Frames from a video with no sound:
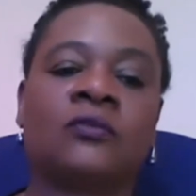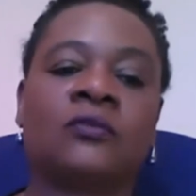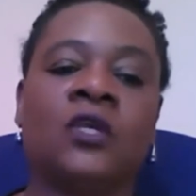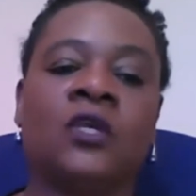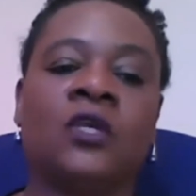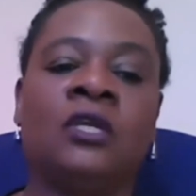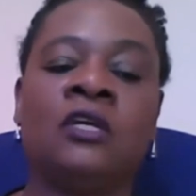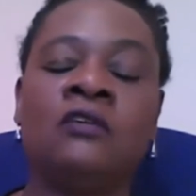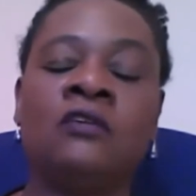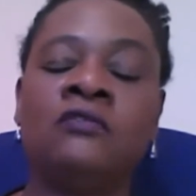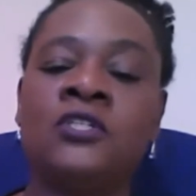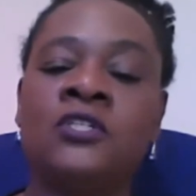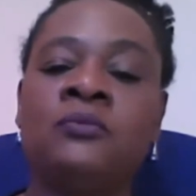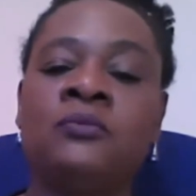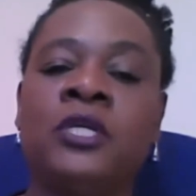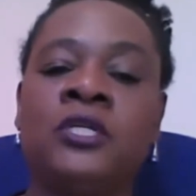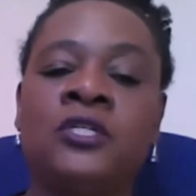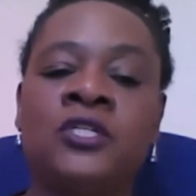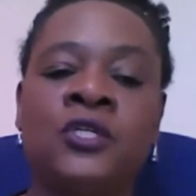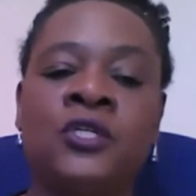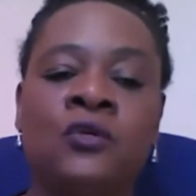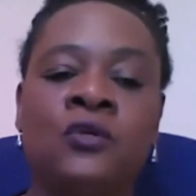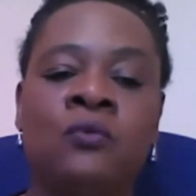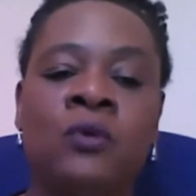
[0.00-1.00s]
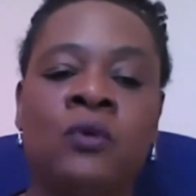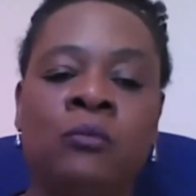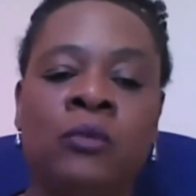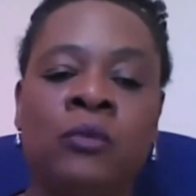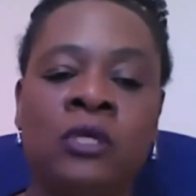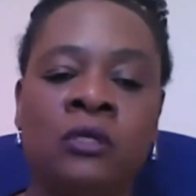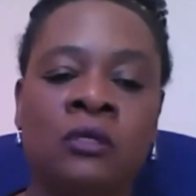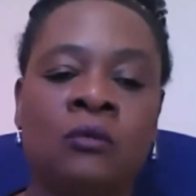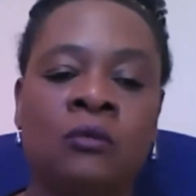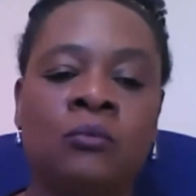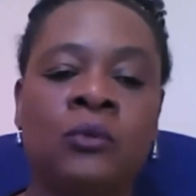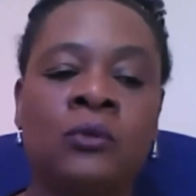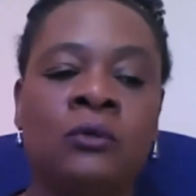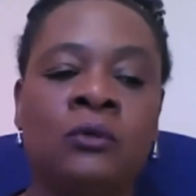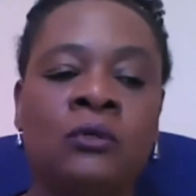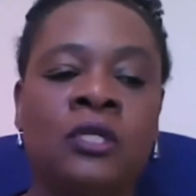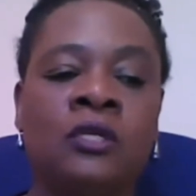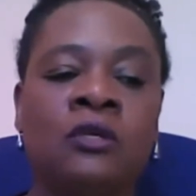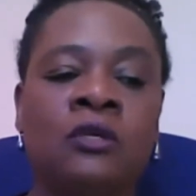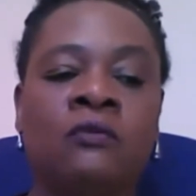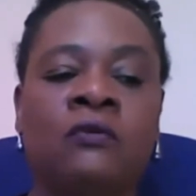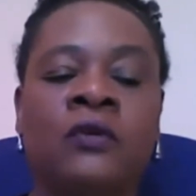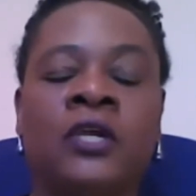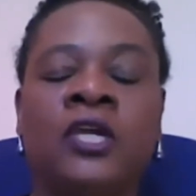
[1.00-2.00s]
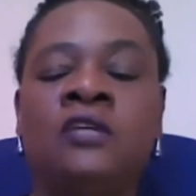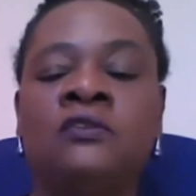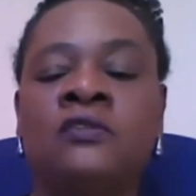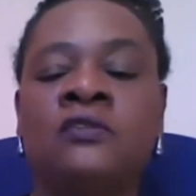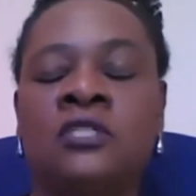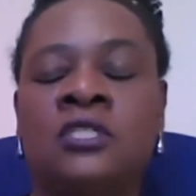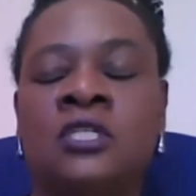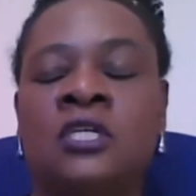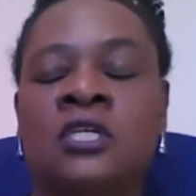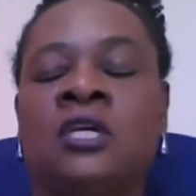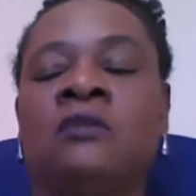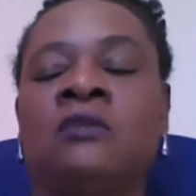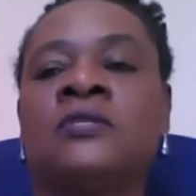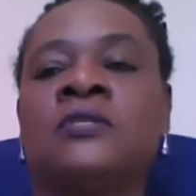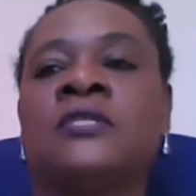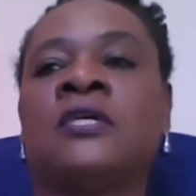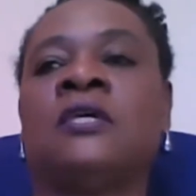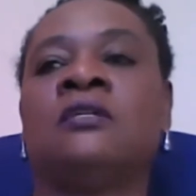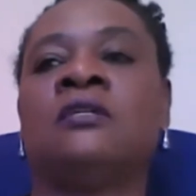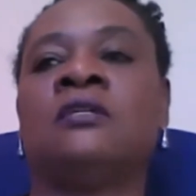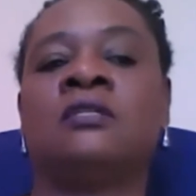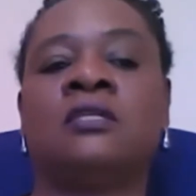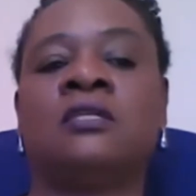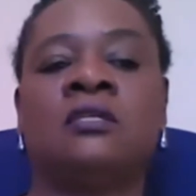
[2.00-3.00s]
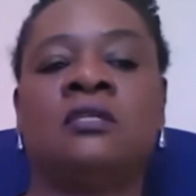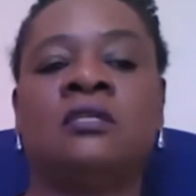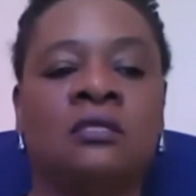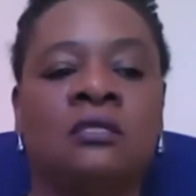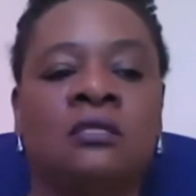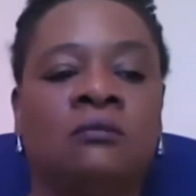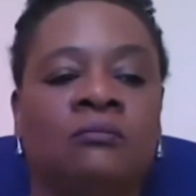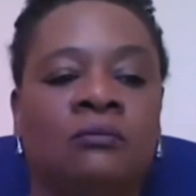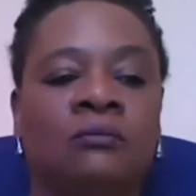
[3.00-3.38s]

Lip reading: and I've just met two women, Pauline Grays and Sarah Sanders.